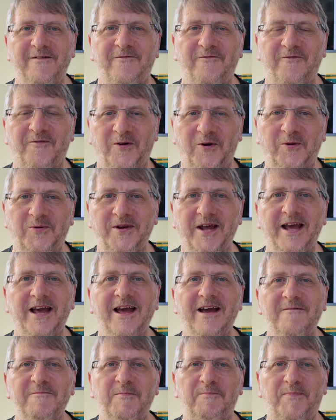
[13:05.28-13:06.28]
food,
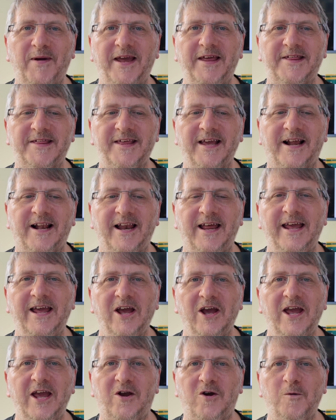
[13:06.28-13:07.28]
but basically
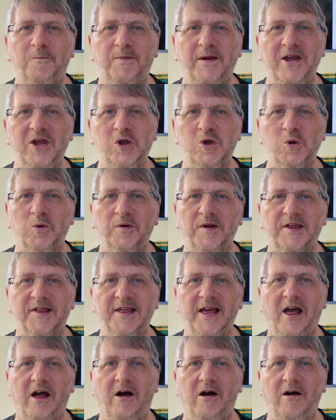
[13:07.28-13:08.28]
it could be injurious to
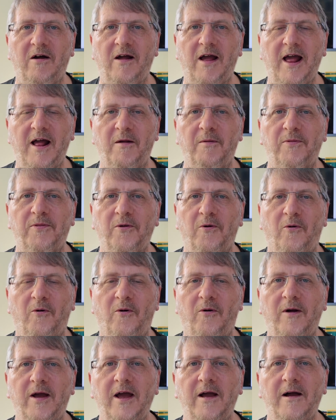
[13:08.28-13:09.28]
health
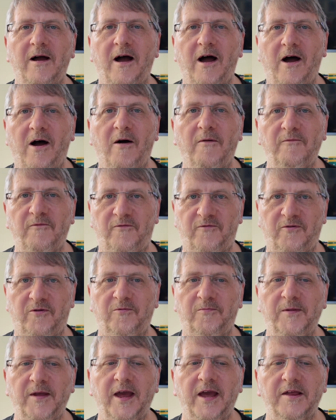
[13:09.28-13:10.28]
or harmful
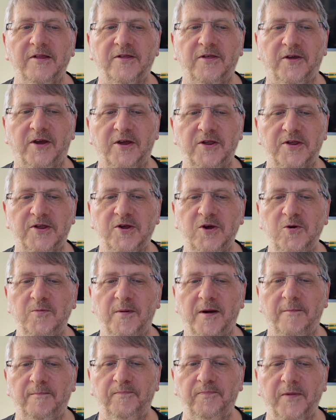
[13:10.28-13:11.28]
to the
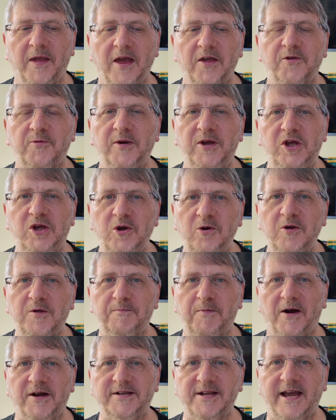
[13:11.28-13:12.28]
consumer. So a use
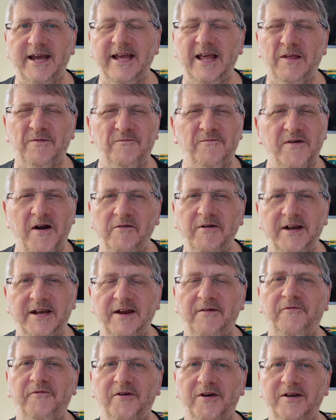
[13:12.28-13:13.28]
by date is very
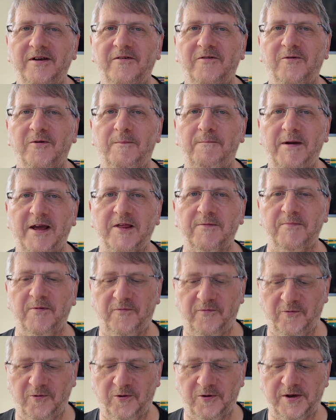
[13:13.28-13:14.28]
different to a best
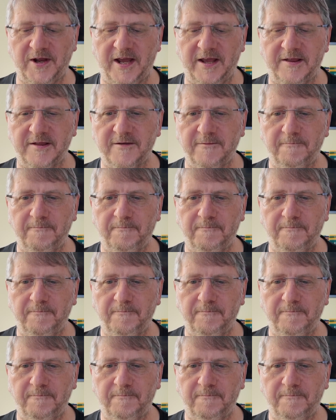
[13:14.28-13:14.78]
before date.